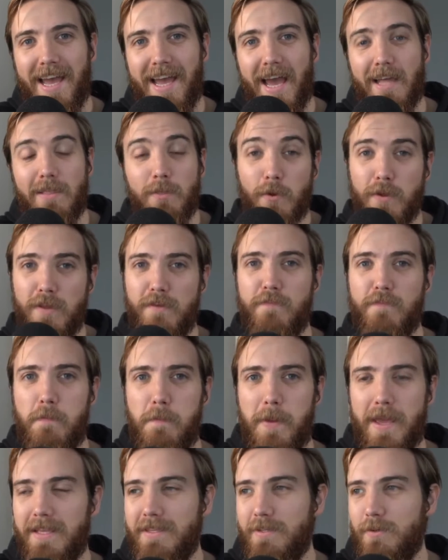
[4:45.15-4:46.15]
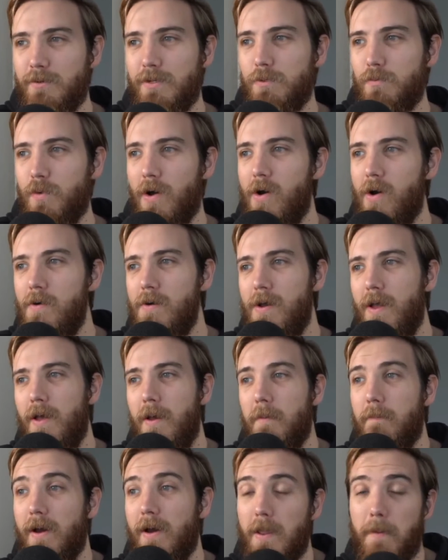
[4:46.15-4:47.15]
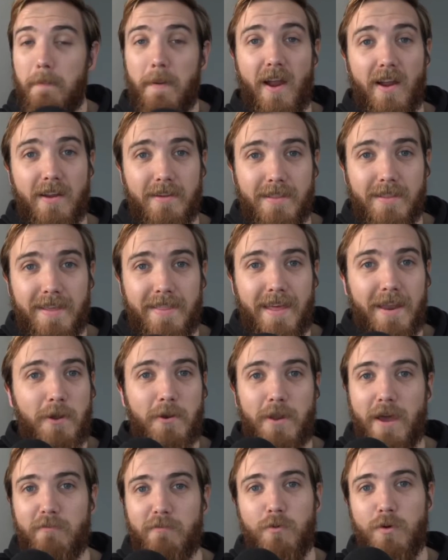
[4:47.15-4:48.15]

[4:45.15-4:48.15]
and looking for pizza as well. But apparently they don't have